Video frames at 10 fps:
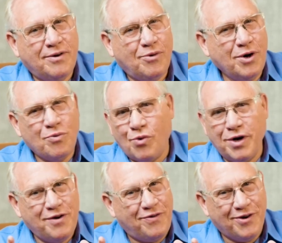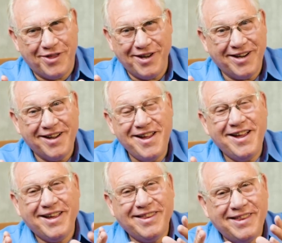What a wonderful thing.
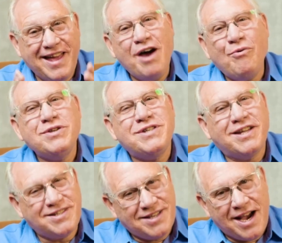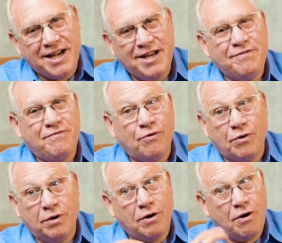That was exciting
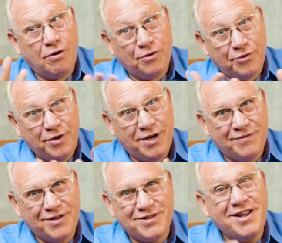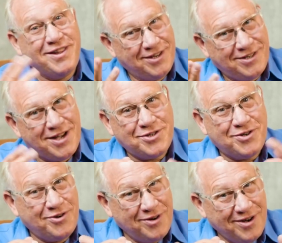for all three of us, the
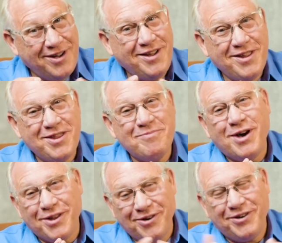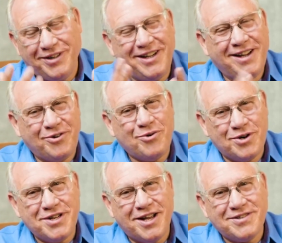tester, the mother, and of
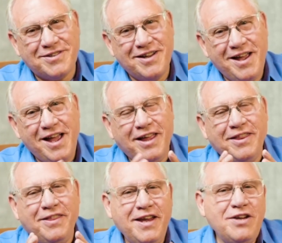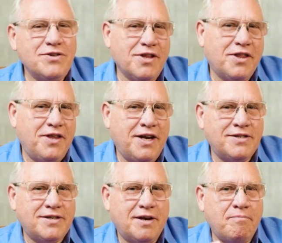course us. These are the
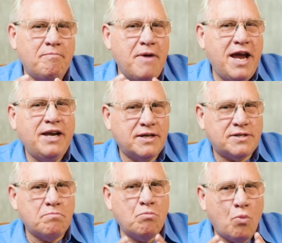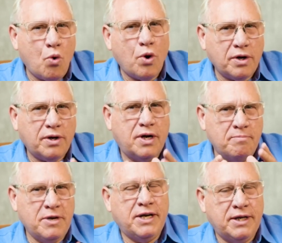things that made us more
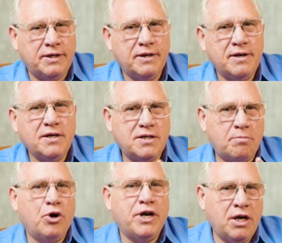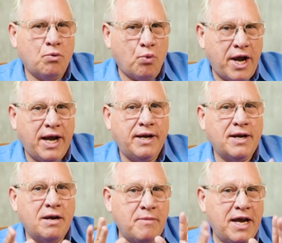committed to bringing RAIN
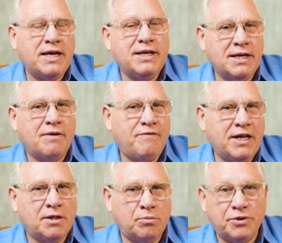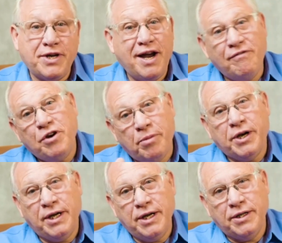and making it available to
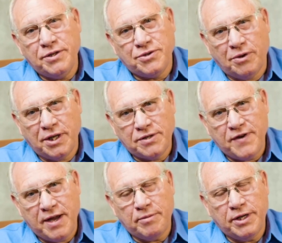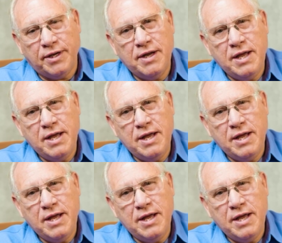everybody in the Solex family.